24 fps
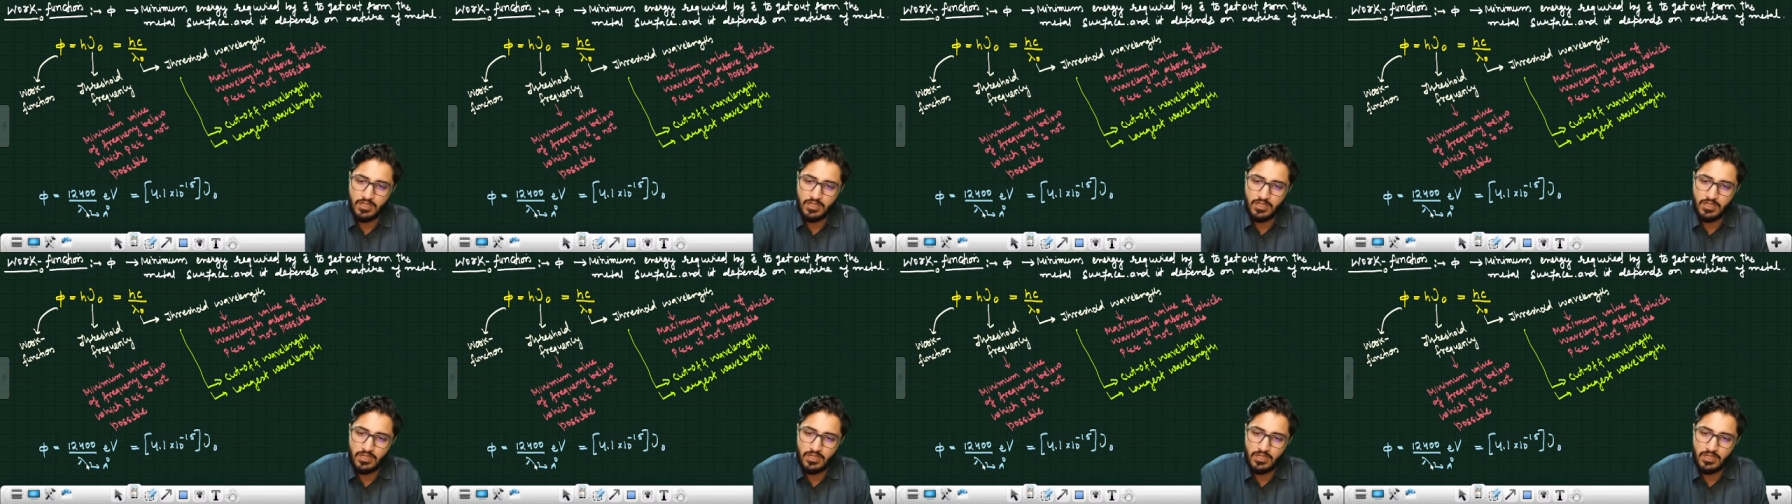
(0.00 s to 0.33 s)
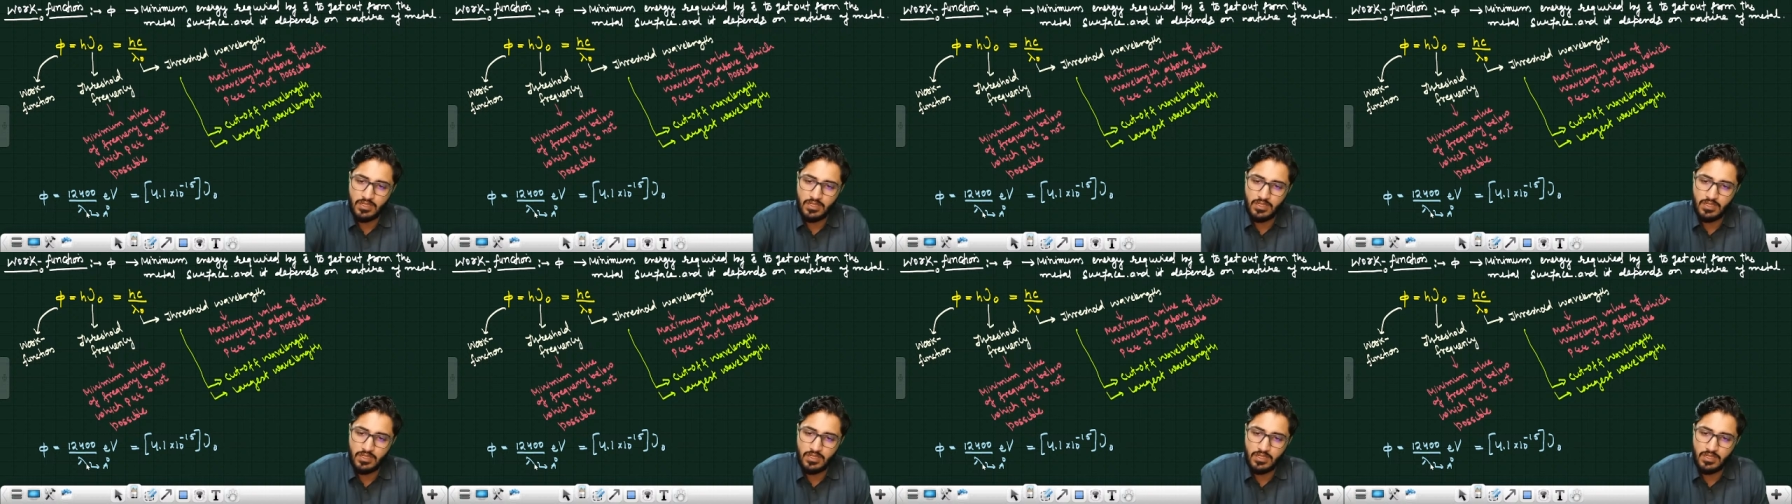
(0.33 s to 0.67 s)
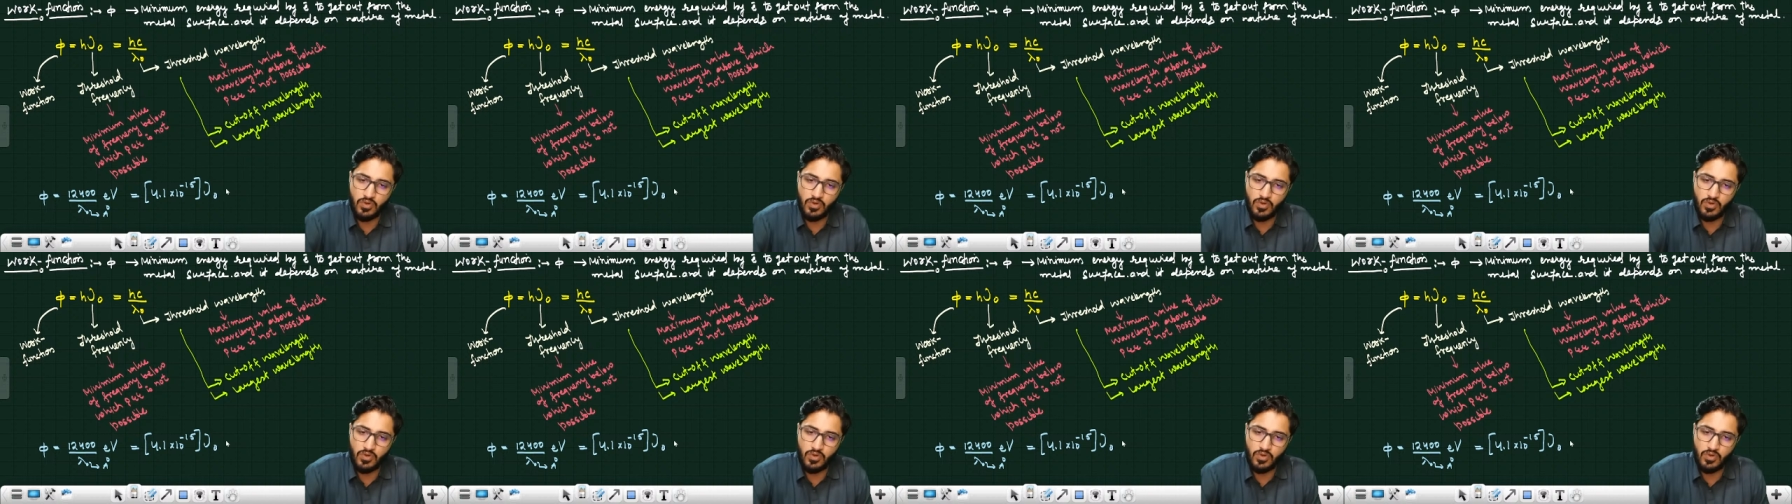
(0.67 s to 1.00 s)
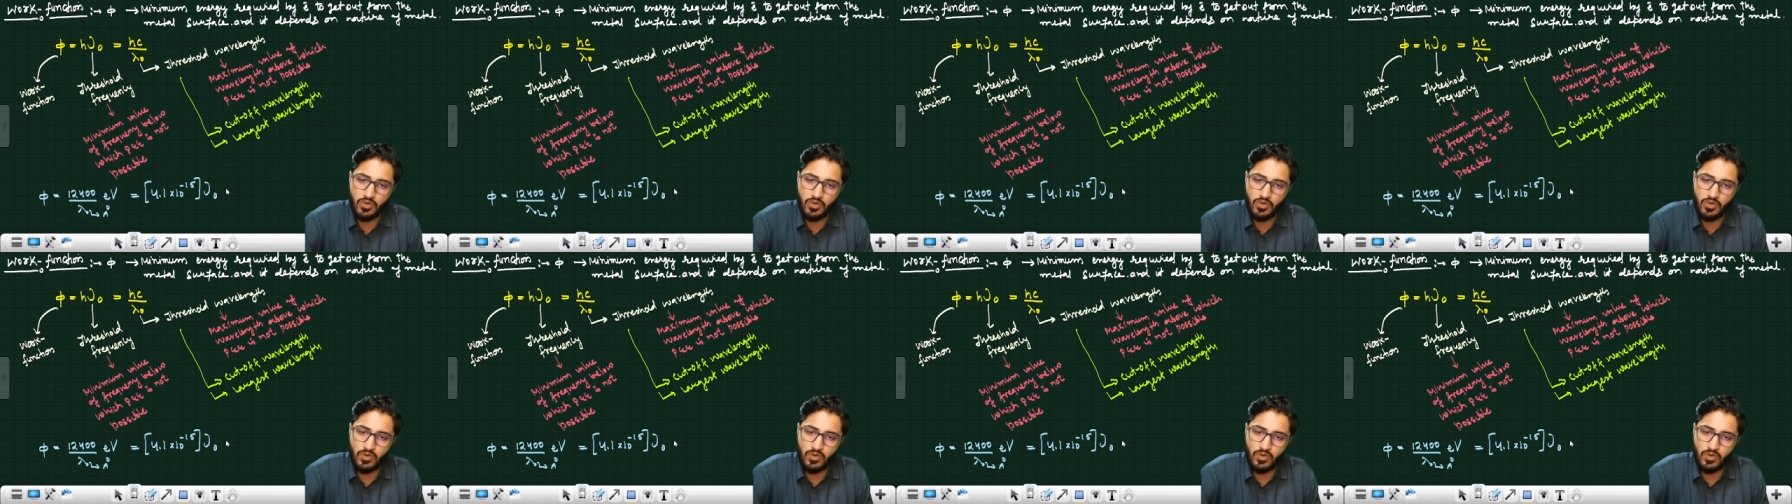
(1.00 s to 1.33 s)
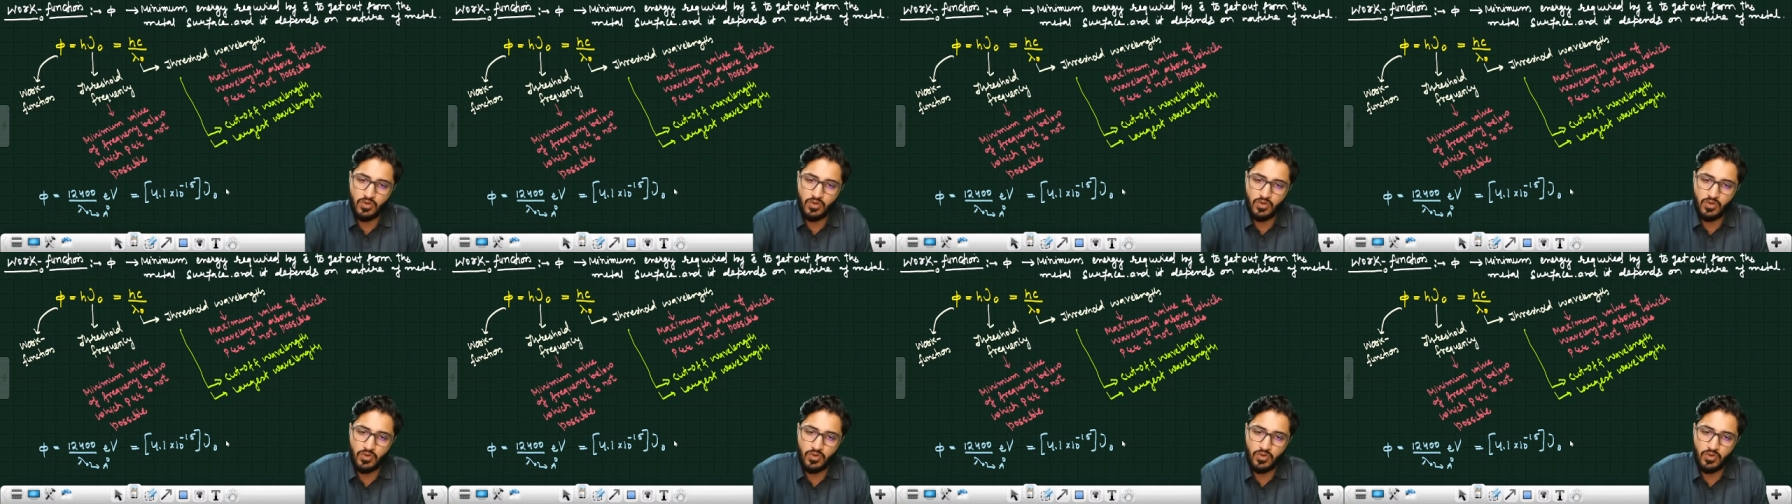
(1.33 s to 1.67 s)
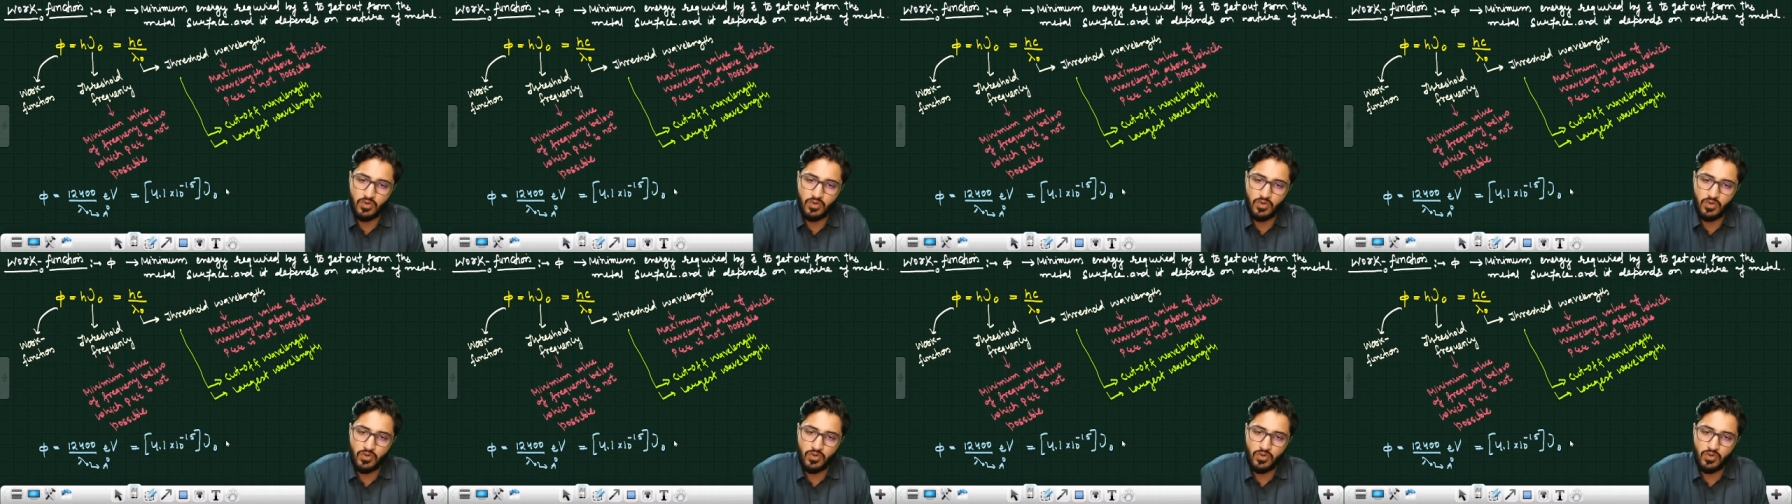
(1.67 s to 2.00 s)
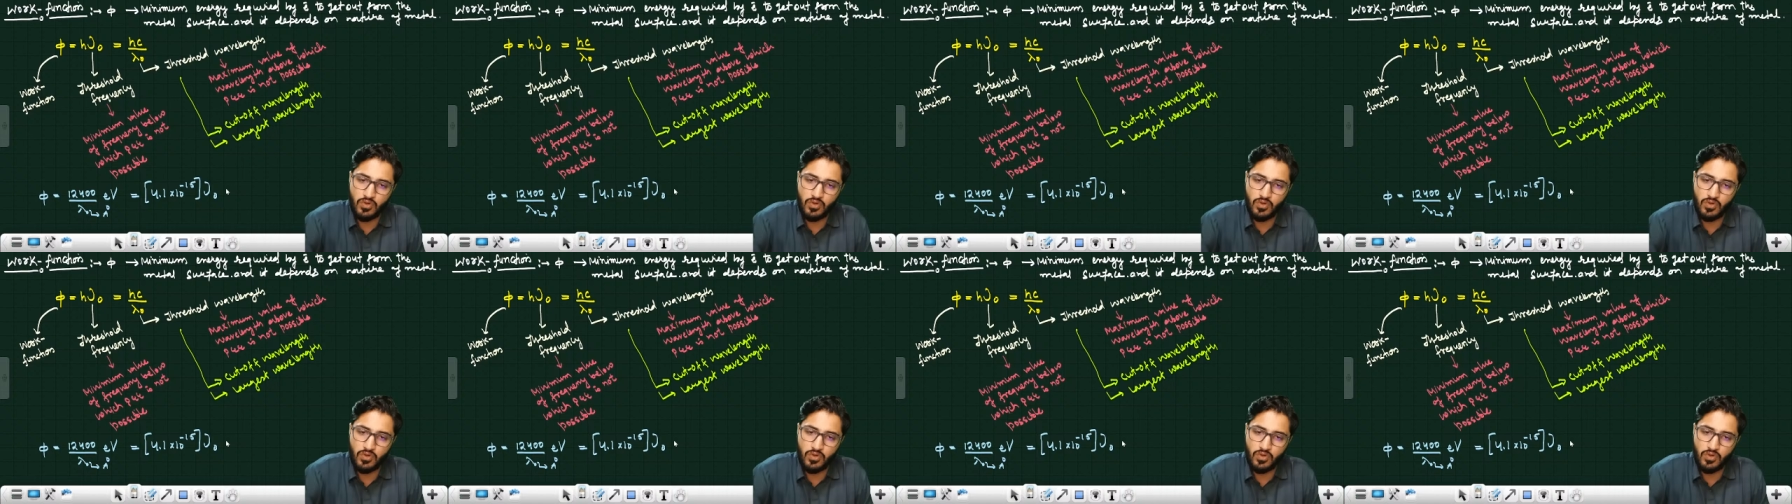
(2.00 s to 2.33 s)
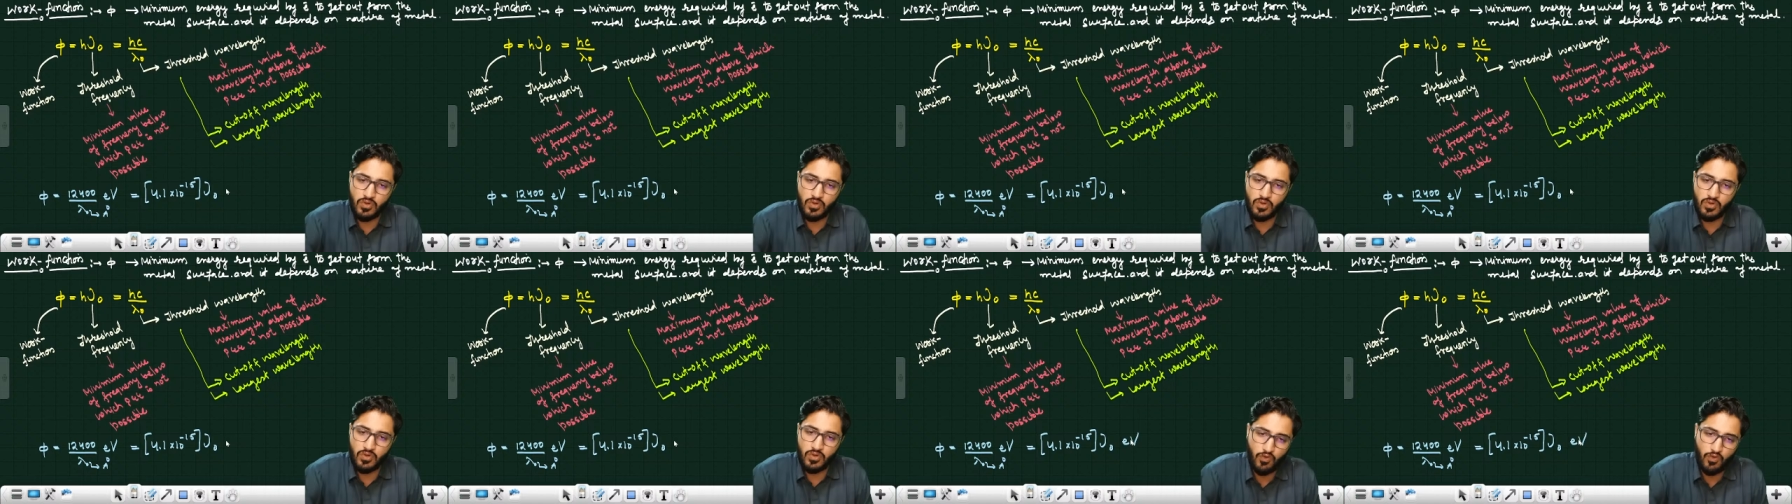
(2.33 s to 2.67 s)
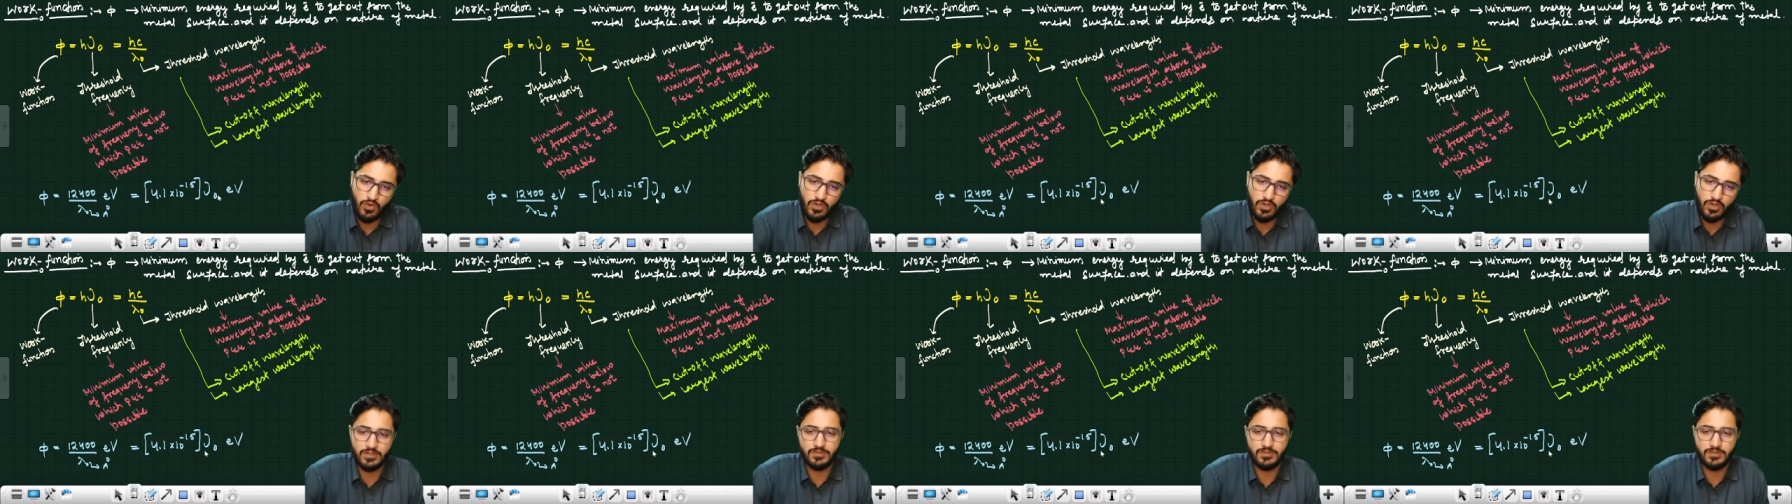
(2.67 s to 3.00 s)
and it is also in electron volt.